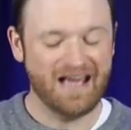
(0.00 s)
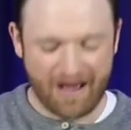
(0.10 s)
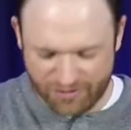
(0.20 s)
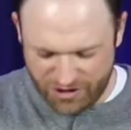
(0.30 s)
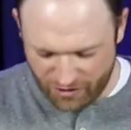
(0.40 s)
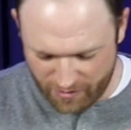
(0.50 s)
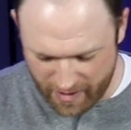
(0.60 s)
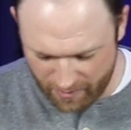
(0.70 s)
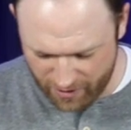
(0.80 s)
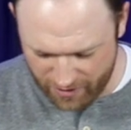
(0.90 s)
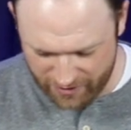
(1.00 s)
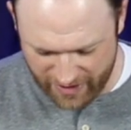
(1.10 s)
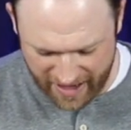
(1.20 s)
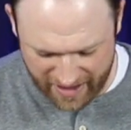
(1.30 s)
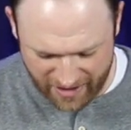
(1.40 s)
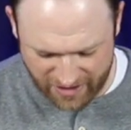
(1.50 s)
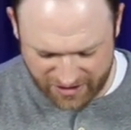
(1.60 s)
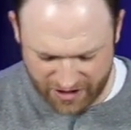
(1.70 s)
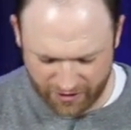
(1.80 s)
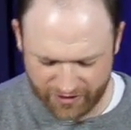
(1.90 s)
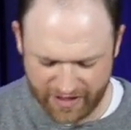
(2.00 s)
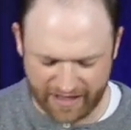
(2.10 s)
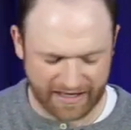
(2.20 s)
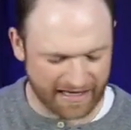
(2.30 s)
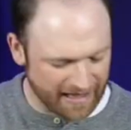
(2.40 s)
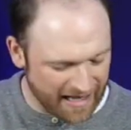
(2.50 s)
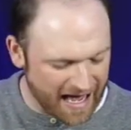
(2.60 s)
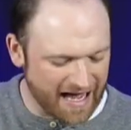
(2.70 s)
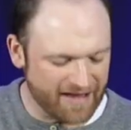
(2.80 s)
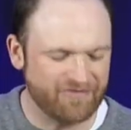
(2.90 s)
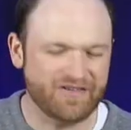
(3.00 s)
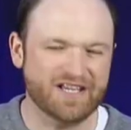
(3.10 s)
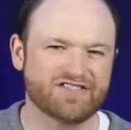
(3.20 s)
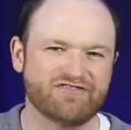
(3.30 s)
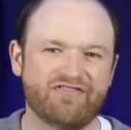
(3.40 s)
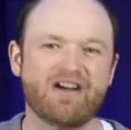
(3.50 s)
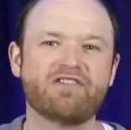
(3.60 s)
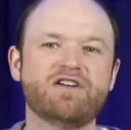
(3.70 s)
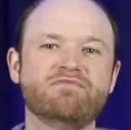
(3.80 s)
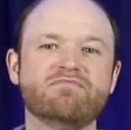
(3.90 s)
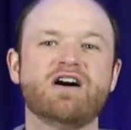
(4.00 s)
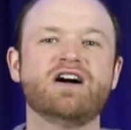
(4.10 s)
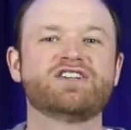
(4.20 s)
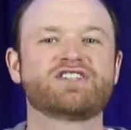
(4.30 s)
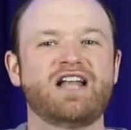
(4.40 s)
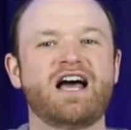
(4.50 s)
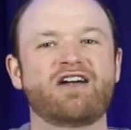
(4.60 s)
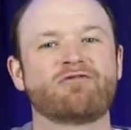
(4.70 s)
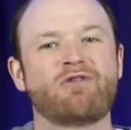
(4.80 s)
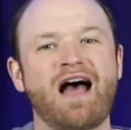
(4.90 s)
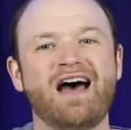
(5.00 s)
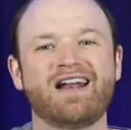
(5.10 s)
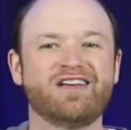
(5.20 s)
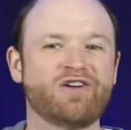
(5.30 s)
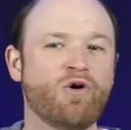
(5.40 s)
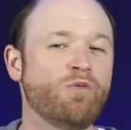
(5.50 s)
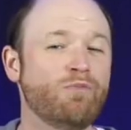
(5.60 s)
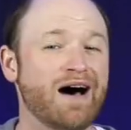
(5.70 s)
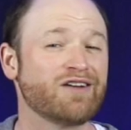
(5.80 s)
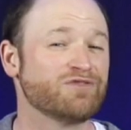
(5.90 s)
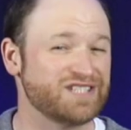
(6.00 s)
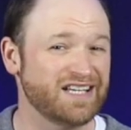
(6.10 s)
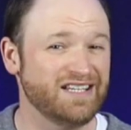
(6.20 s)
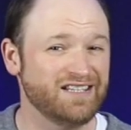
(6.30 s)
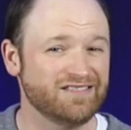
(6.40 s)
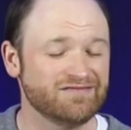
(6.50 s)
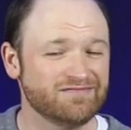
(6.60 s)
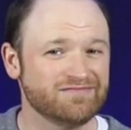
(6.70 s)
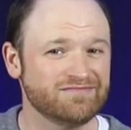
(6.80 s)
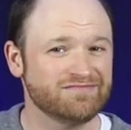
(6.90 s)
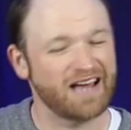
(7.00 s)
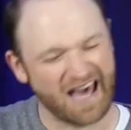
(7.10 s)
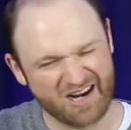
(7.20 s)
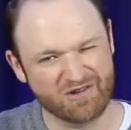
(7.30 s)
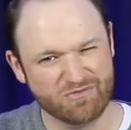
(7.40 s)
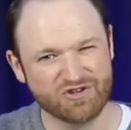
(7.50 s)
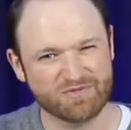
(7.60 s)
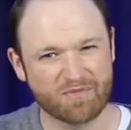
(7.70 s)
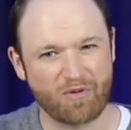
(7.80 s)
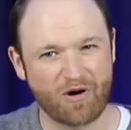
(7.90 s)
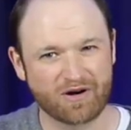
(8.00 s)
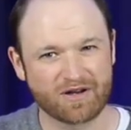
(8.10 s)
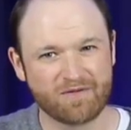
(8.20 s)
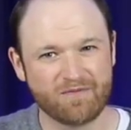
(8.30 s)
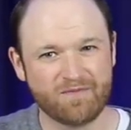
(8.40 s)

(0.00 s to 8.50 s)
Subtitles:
I want you to remember that until then, life is very much like riding an old Model T at an amusement park.